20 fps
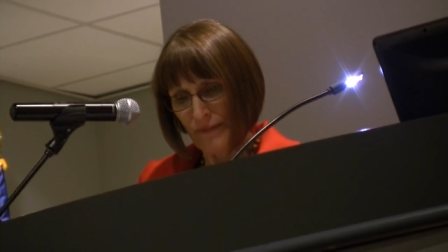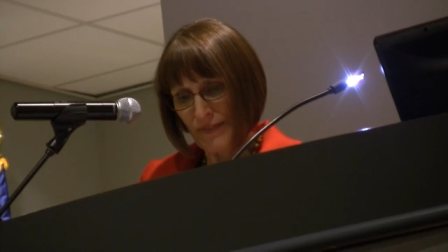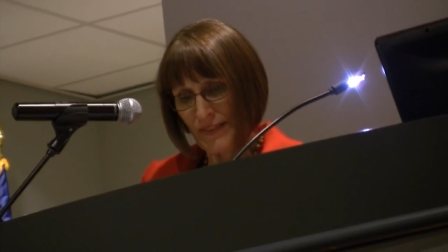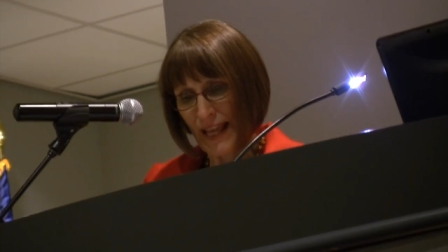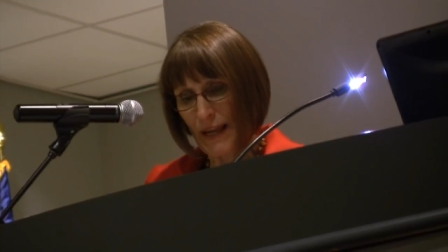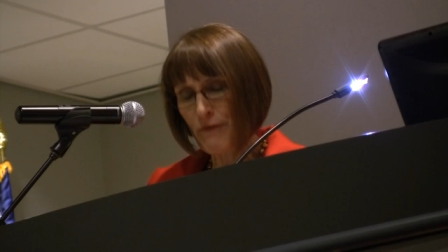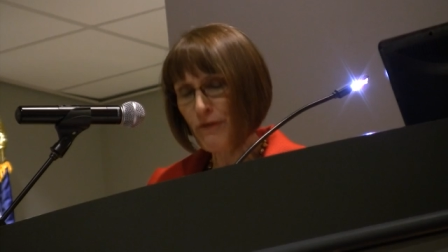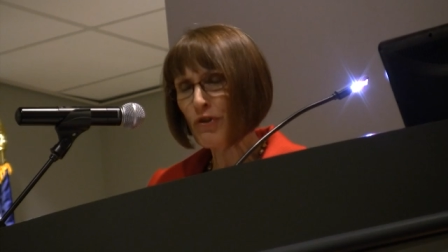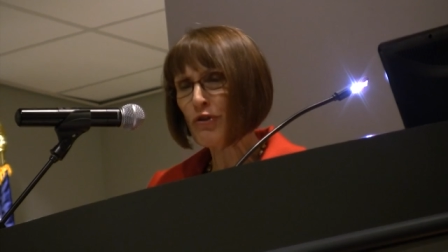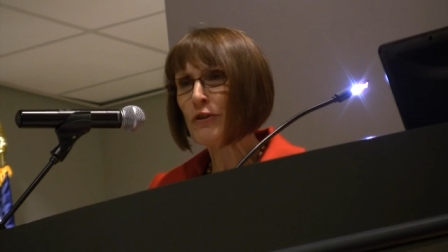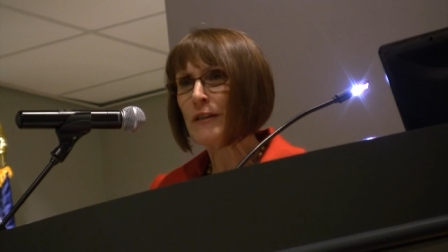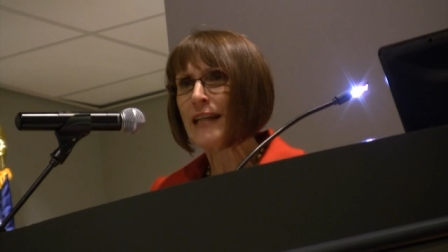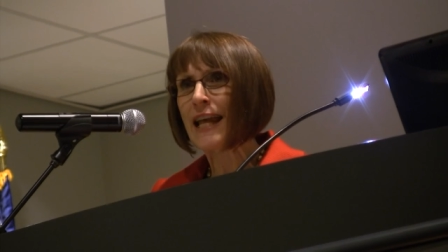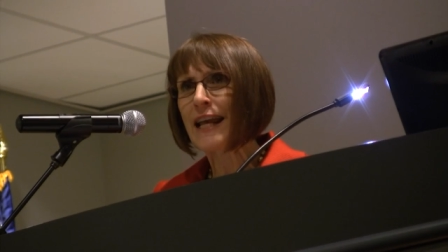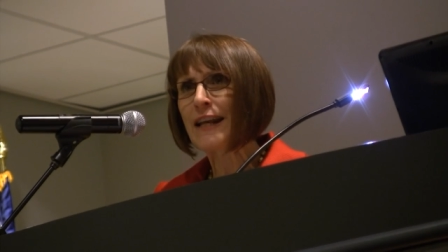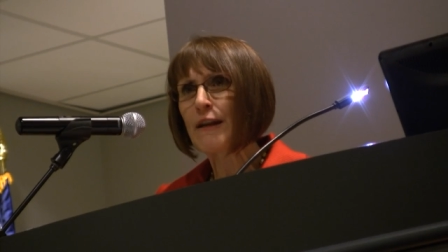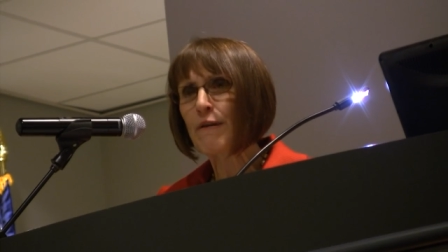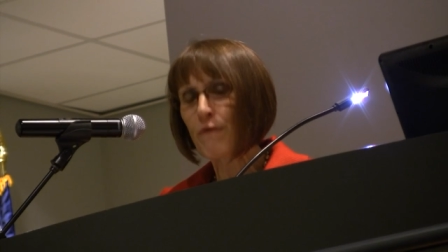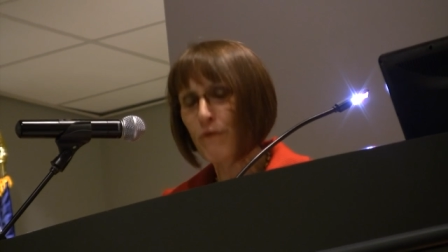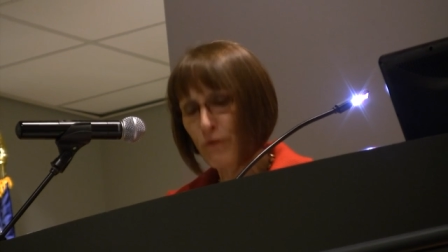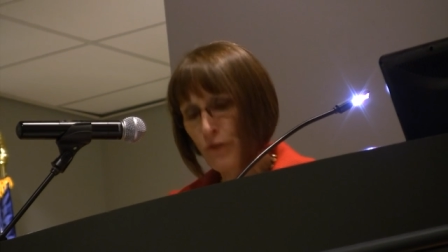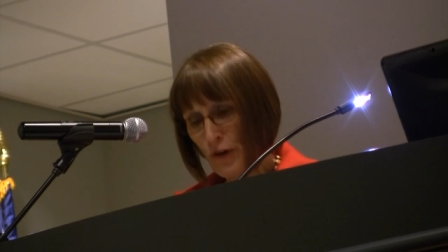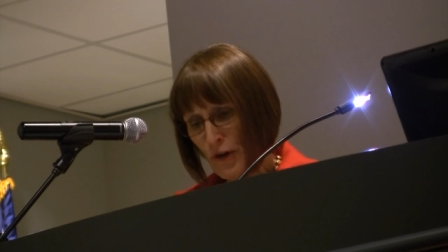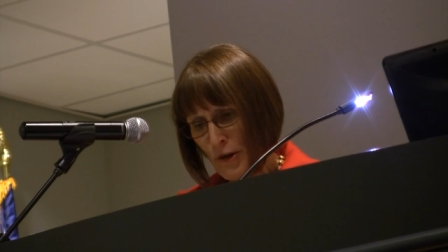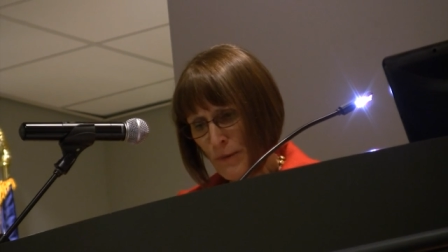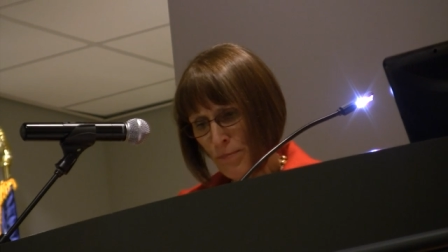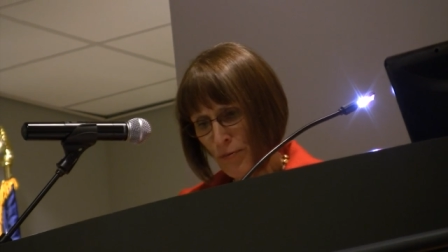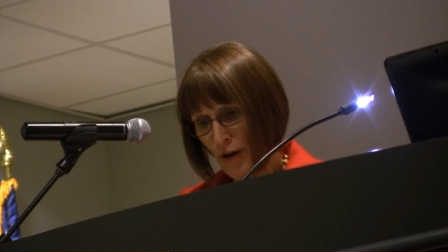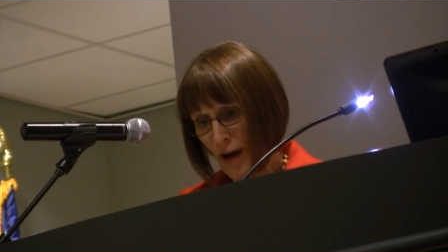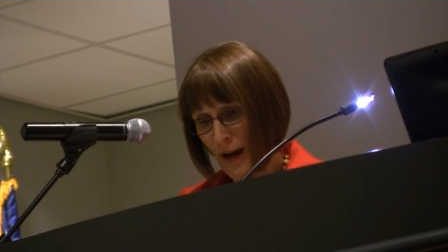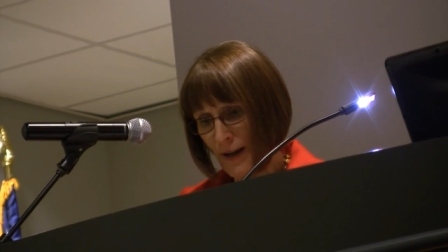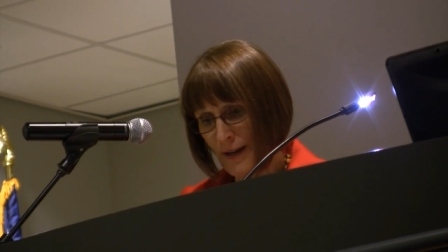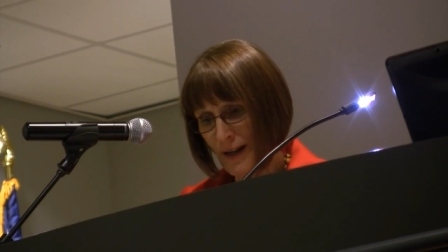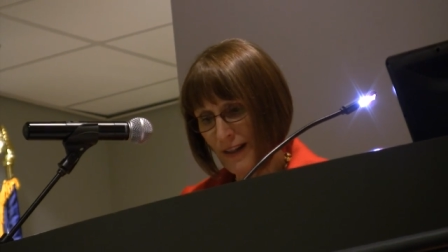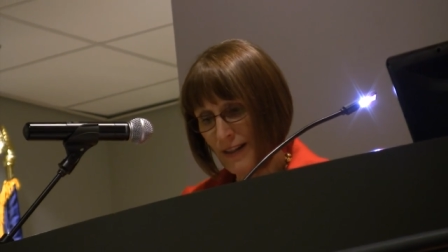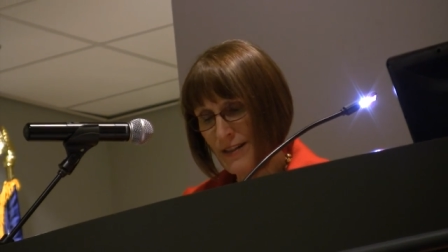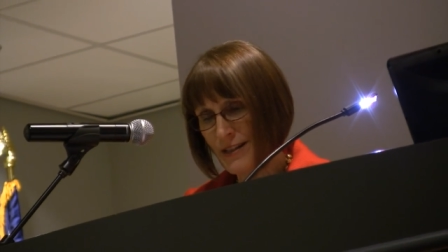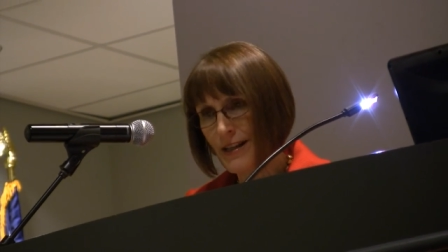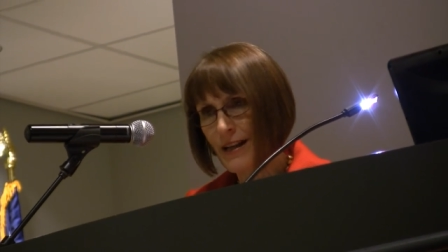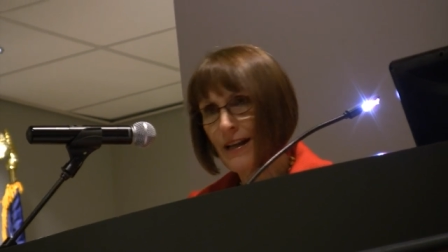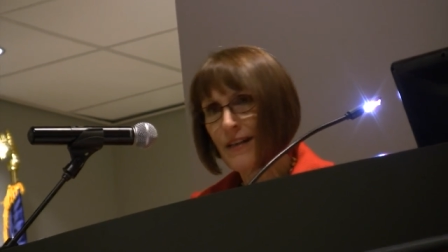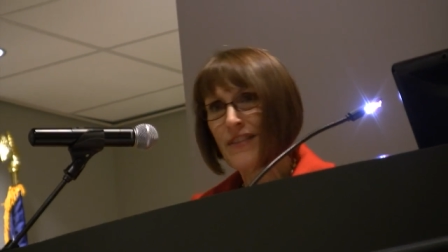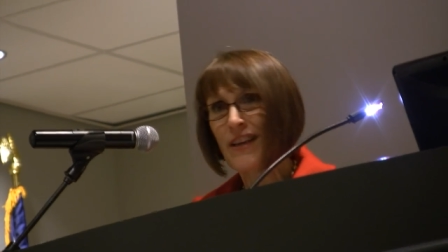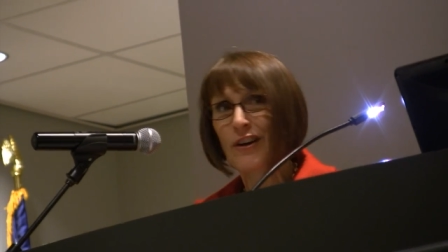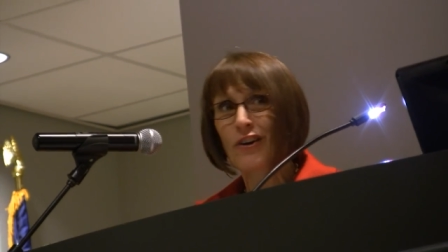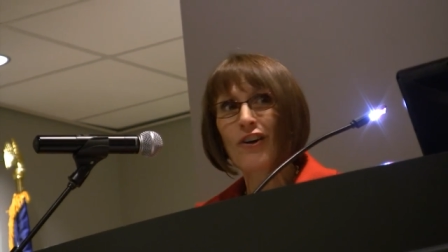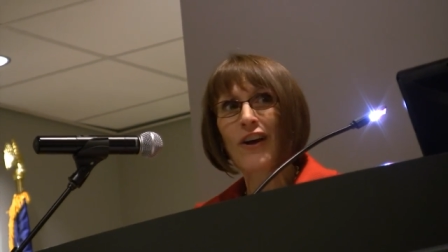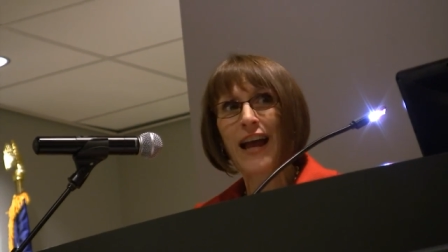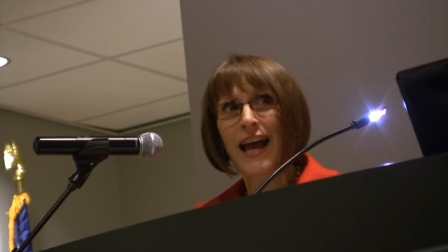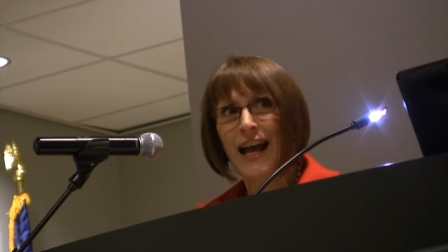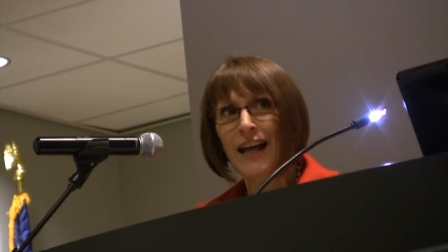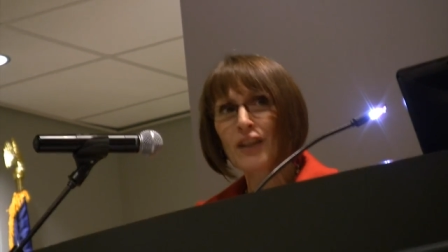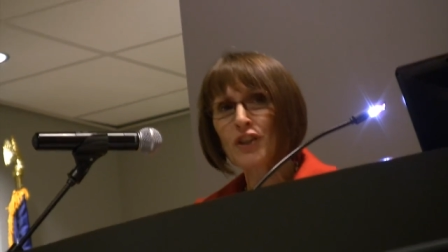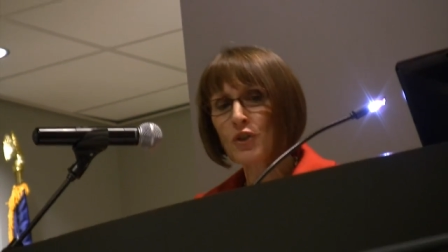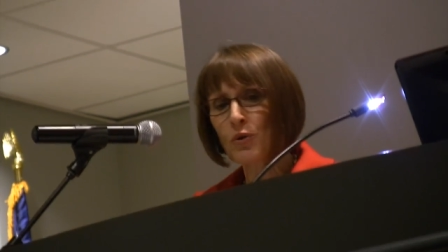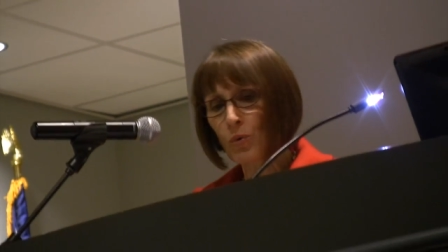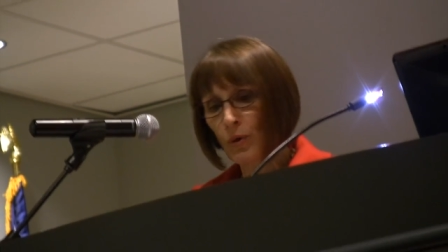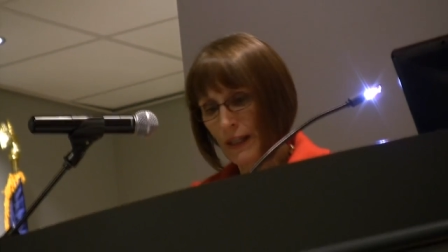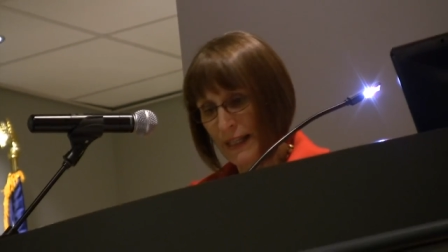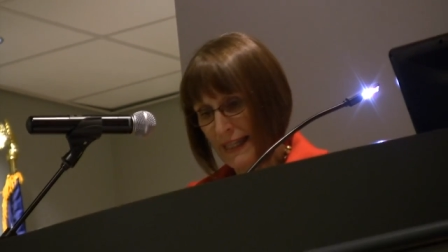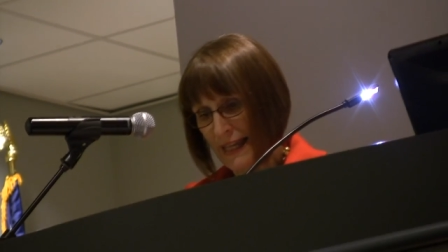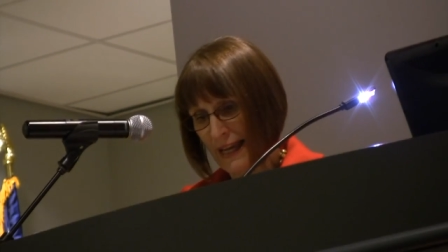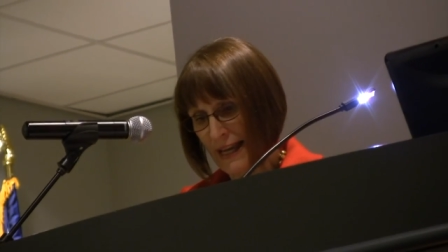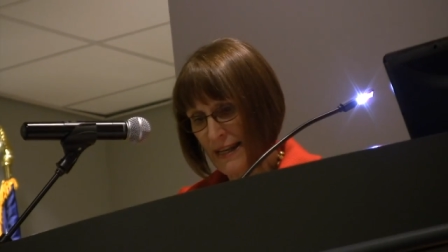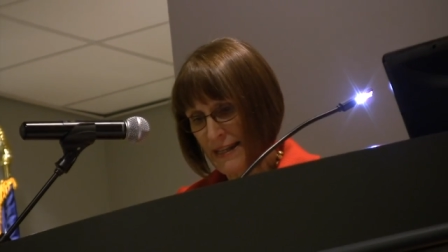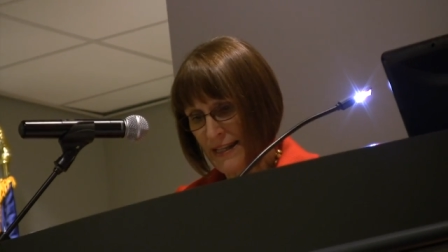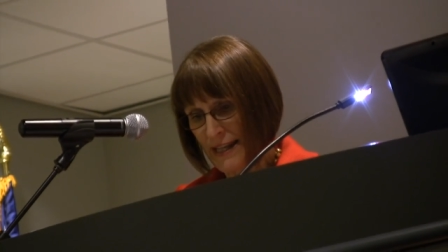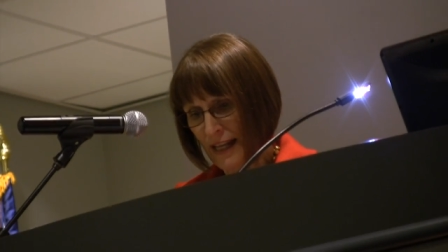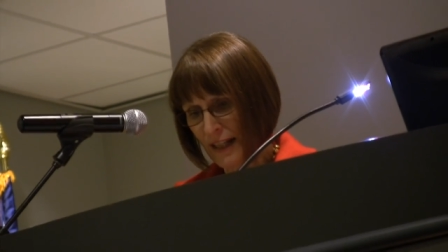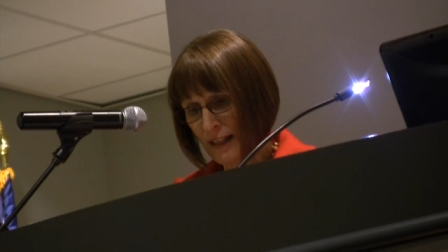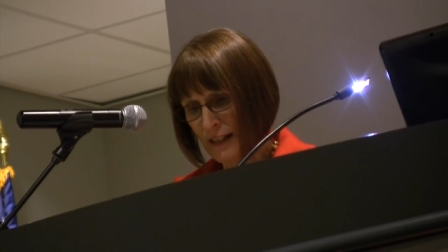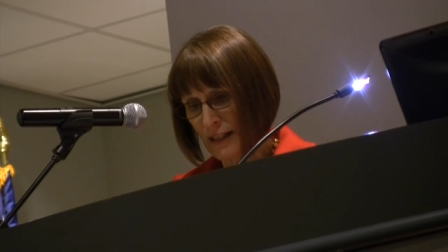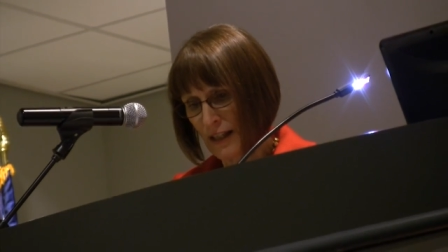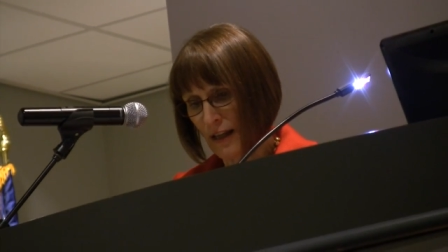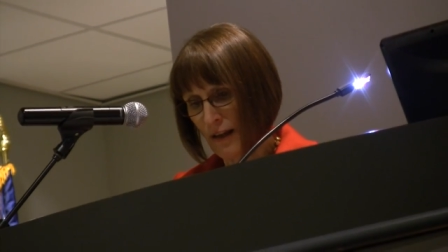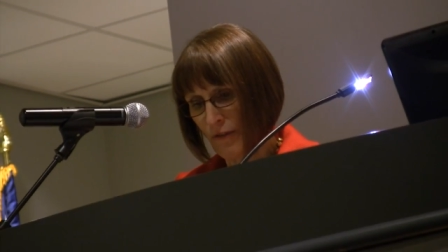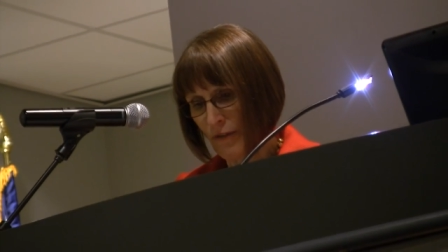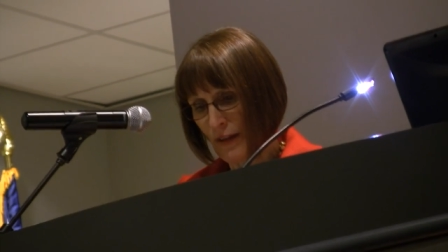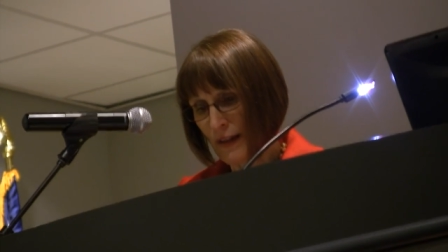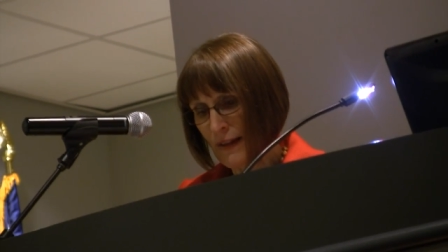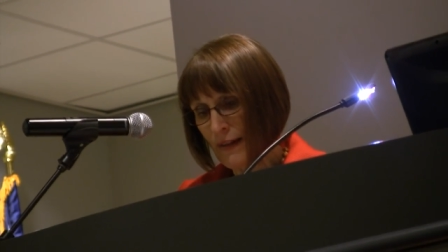They've created food products that are actually addictive.